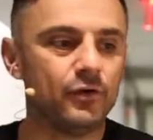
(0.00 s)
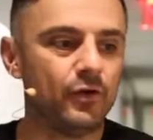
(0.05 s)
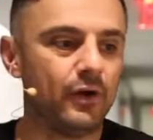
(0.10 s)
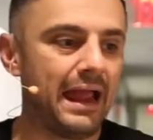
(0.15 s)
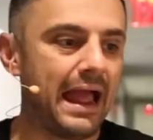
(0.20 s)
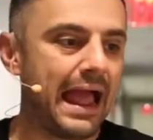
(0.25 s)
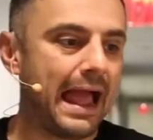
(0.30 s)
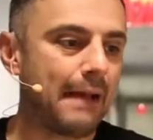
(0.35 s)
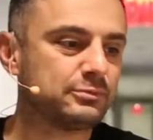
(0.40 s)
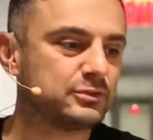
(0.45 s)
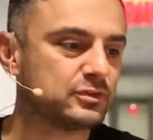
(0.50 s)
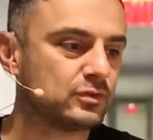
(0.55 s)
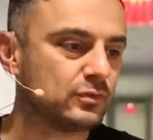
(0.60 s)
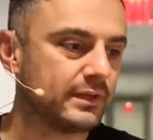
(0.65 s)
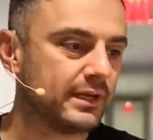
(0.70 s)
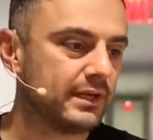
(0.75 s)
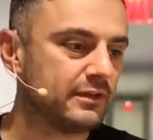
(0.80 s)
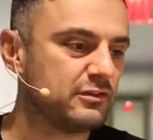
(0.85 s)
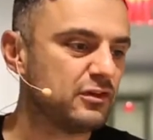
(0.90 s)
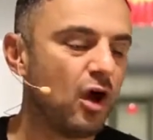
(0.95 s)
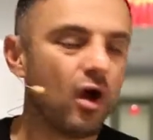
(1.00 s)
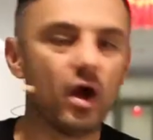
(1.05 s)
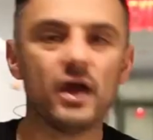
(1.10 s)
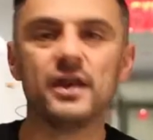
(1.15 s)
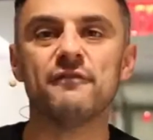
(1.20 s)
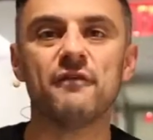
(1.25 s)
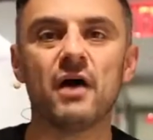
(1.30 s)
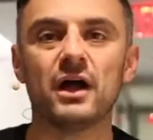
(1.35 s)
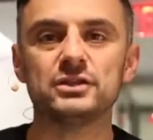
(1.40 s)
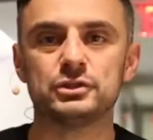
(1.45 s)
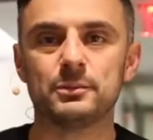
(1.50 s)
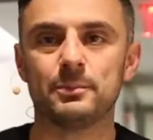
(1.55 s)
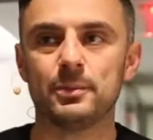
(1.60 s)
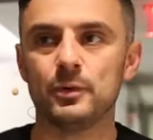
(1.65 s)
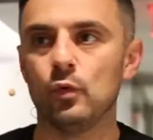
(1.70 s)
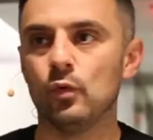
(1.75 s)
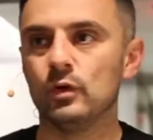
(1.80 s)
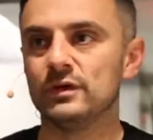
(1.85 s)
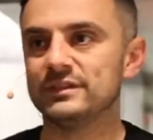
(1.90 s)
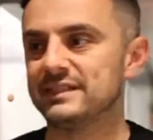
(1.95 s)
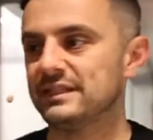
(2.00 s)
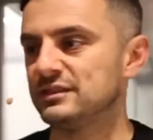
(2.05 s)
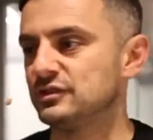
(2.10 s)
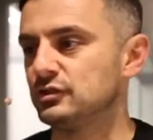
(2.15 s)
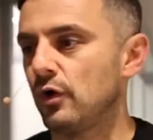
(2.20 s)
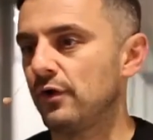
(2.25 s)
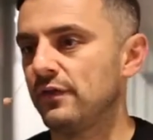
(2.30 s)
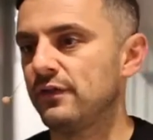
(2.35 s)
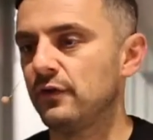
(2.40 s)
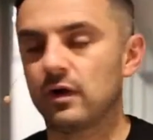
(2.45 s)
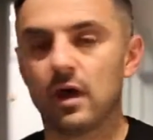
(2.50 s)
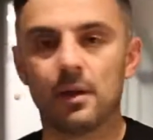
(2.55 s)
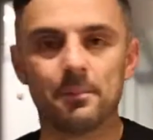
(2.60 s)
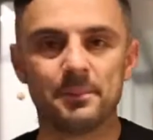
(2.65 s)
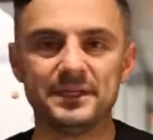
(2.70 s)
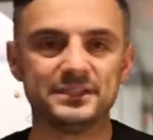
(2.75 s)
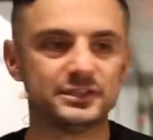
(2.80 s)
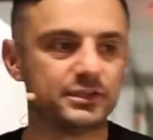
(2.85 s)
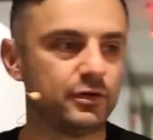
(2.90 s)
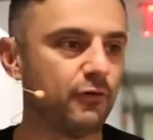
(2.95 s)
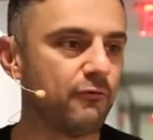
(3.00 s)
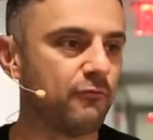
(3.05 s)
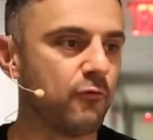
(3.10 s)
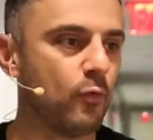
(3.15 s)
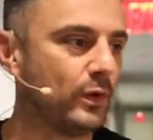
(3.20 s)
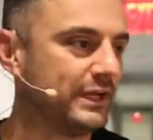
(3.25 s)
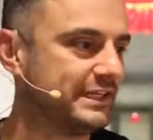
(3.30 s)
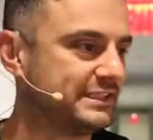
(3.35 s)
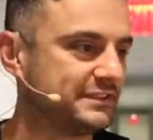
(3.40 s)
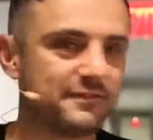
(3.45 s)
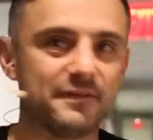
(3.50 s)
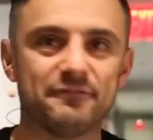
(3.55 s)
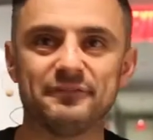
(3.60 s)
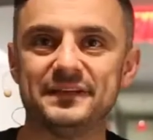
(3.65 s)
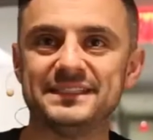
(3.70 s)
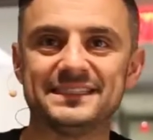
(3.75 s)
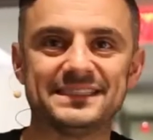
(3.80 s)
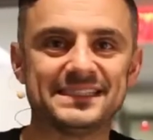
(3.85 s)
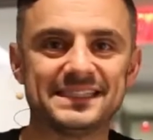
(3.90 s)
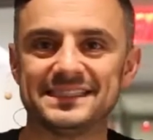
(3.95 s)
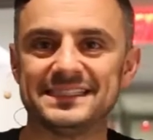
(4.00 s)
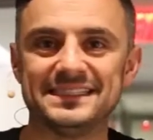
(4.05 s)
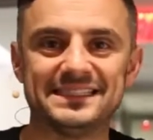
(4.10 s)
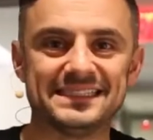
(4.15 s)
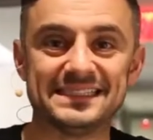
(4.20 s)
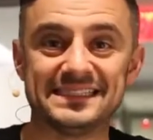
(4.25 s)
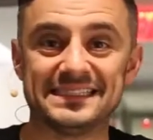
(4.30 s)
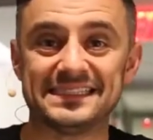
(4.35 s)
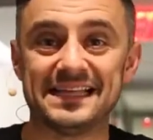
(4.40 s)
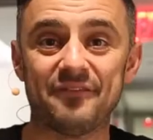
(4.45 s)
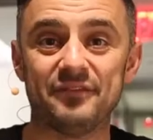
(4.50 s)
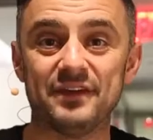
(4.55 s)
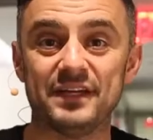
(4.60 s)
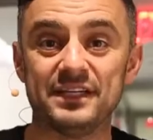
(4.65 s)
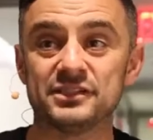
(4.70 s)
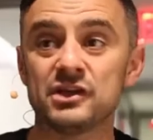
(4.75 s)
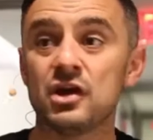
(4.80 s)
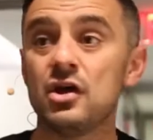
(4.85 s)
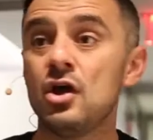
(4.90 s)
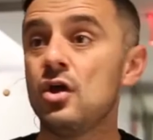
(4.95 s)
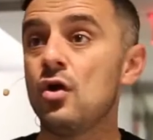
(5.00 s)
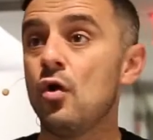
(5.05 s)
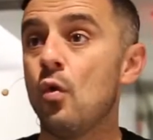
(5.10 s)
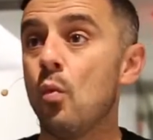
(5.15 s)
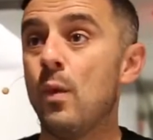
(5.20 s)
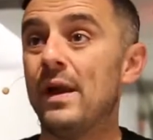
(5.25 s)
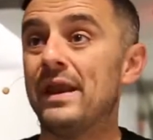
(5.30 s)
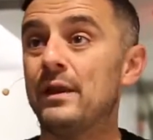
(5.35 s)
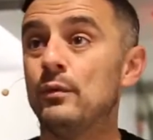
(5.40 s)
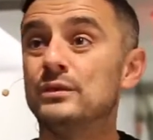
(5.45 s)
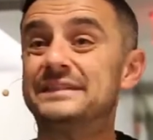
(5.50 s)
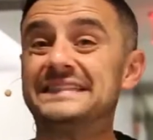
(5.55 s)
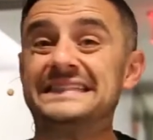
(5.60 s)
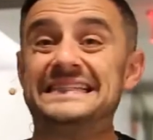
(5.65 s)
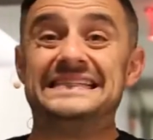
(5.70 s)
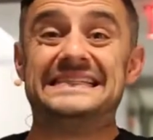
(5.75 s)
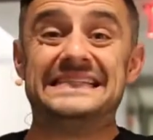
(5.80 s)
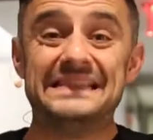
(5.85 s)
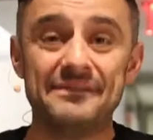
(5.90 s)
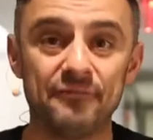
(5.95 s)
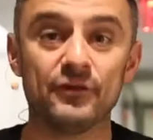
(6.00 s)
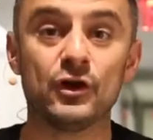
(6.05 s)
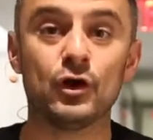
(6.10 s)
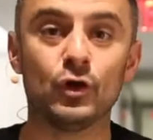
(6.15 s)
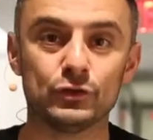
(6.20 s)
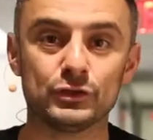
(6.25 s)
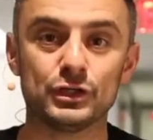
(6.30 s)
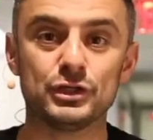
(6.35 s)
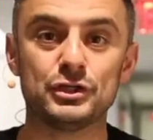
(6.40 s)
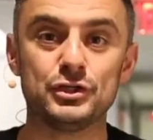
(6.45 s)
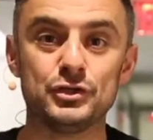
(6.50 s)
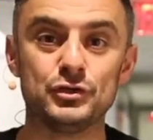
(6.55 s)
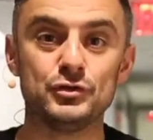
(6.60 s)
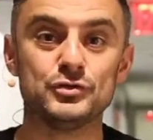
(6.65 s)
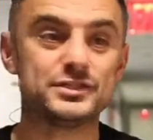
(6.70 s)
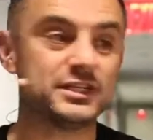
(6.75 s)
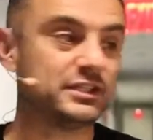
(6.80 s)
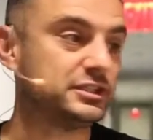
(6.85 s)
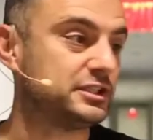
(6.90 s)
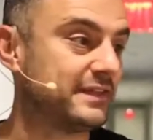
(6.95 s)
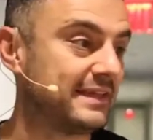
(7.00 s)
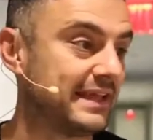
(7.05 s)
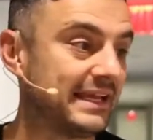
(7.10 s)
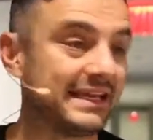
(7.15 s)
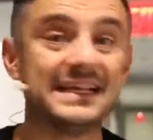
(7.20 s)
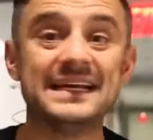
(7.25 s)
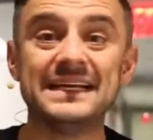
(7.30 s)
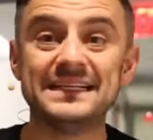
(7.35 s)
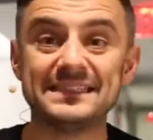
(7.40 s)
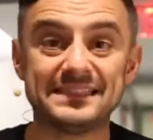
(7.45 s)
there are absolutely a ton of entrepreneurs that started their companies in their 40s, 50s, 60s, and 70s when it was difficult to do such a thing.